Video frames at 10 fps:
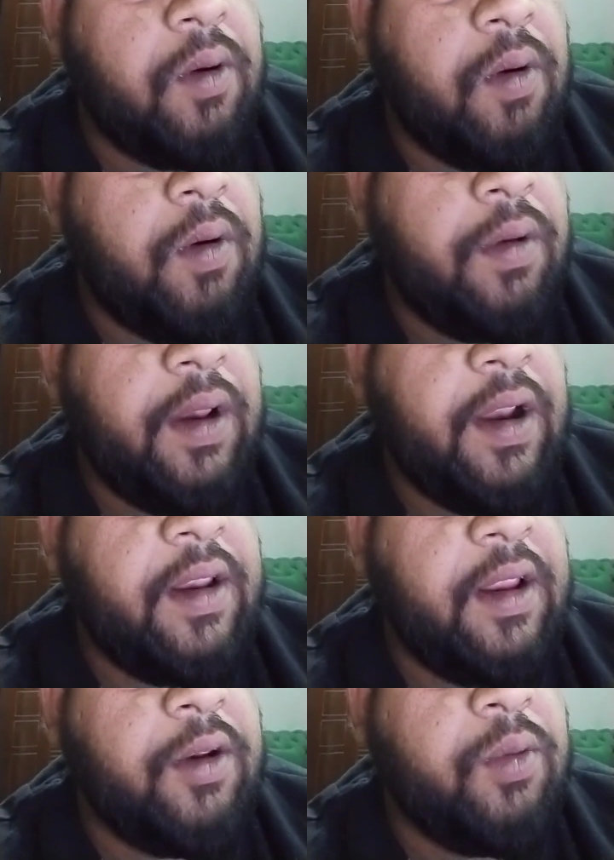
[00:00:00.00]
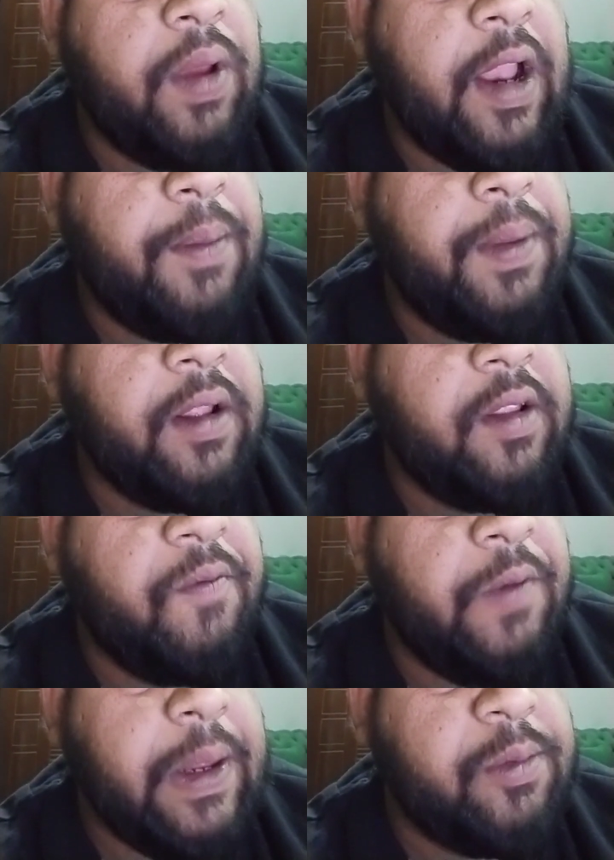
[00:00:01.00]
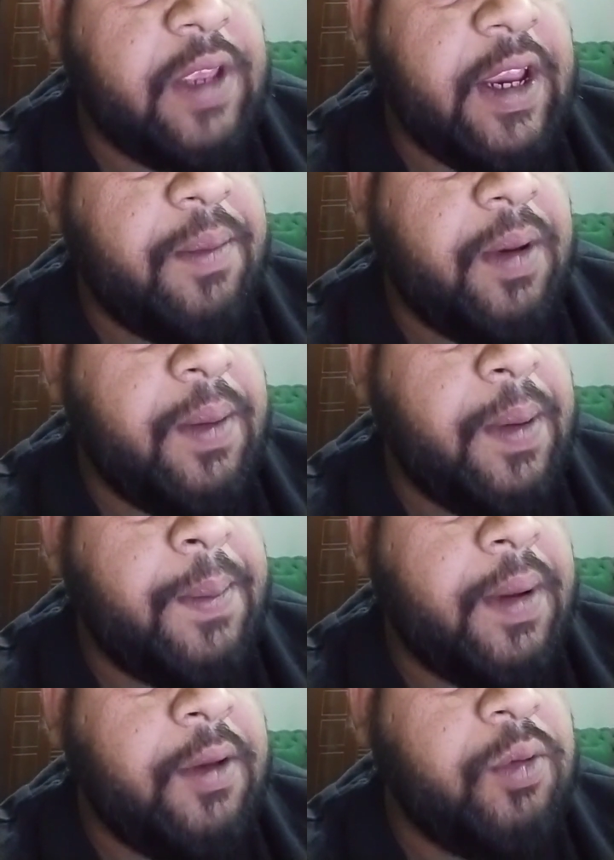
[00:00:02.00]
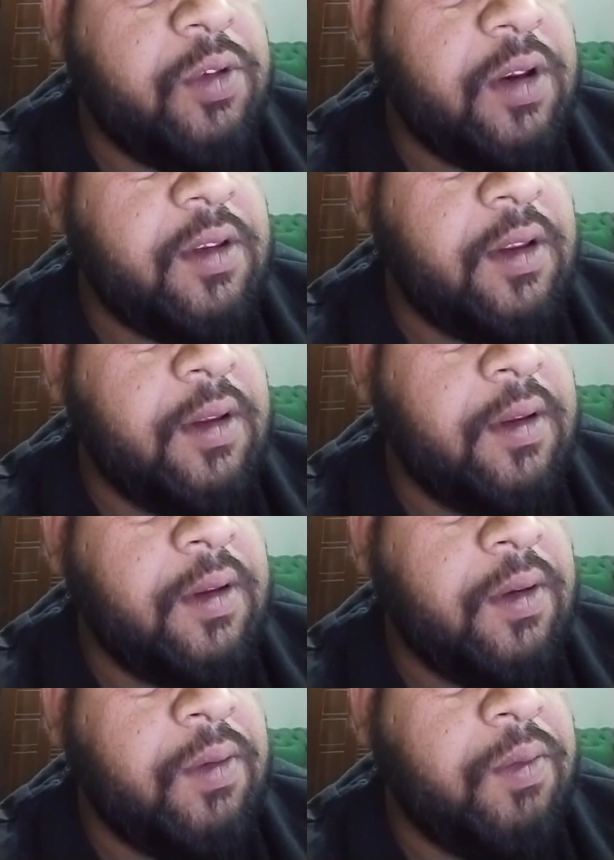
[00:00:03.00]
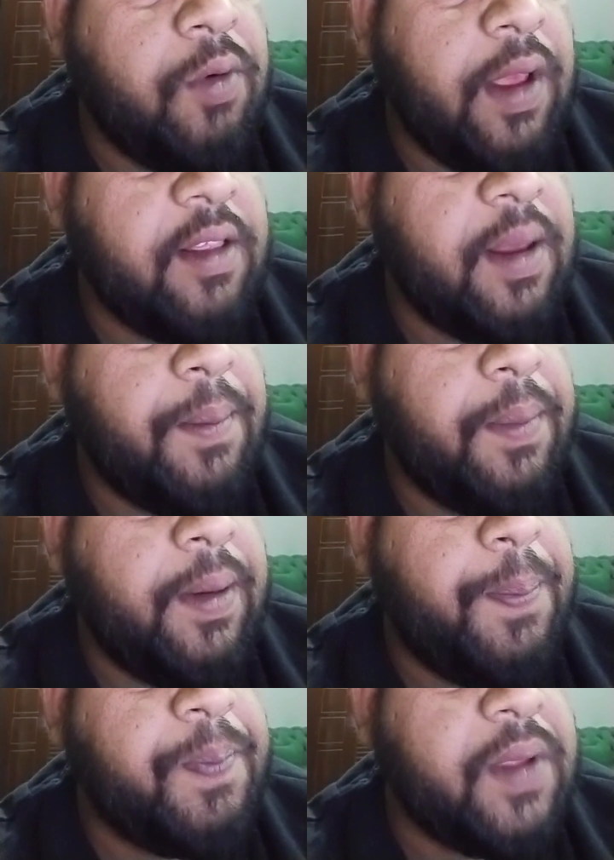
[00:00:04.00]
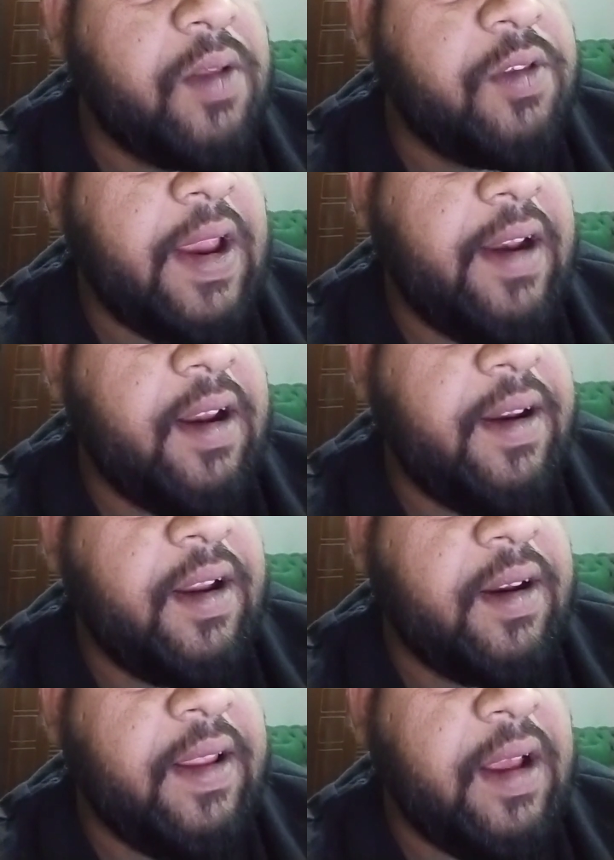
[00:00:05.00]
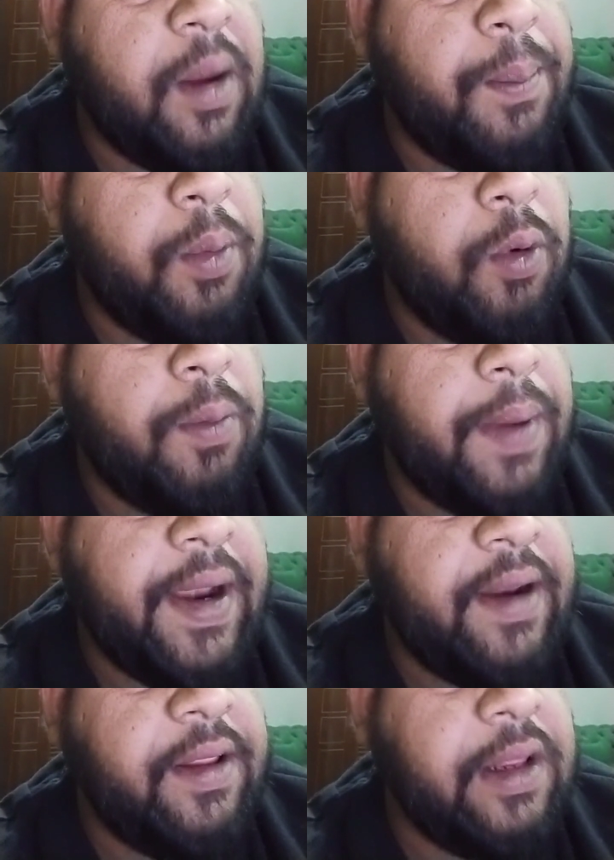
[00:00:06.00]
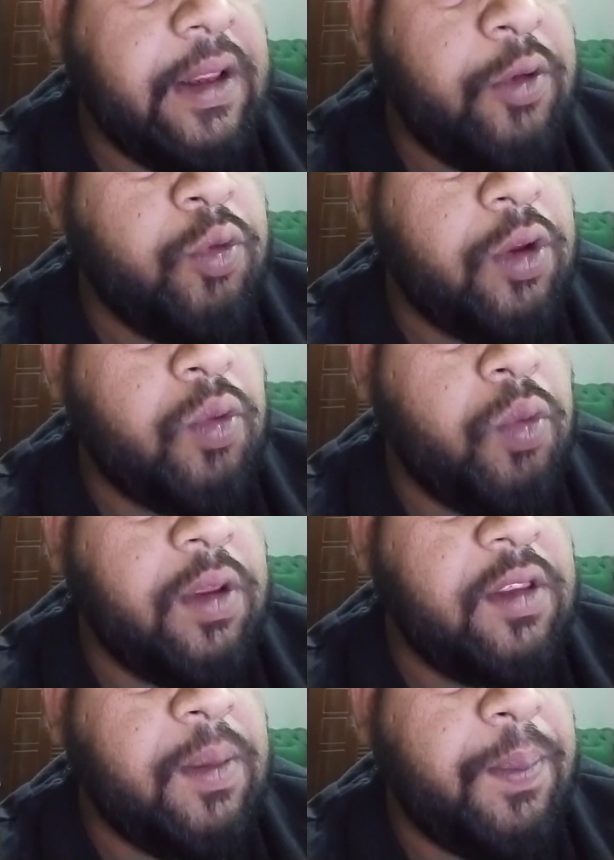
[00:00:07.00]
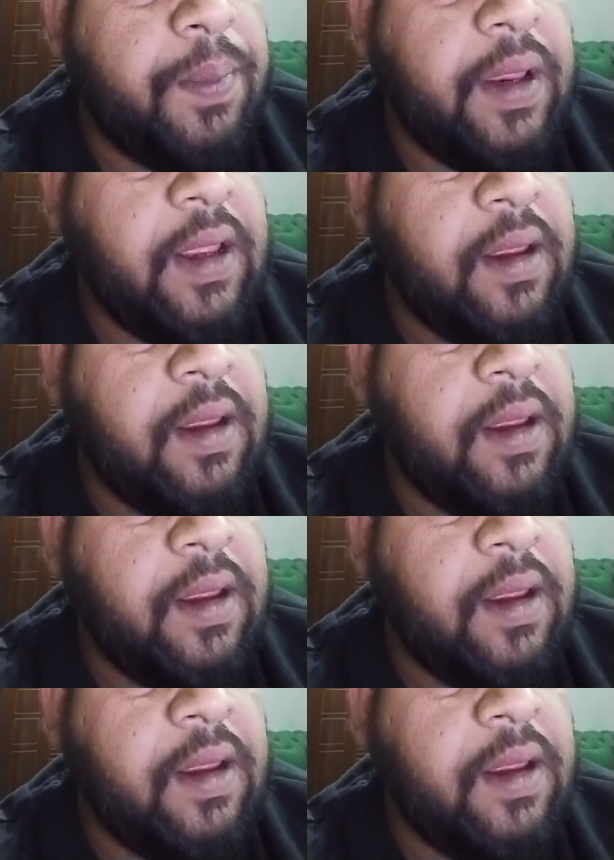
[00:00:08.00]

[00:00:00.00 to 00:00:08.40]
all relating to helping the website remember users. For example, a site conducting a poll might use a cookie simply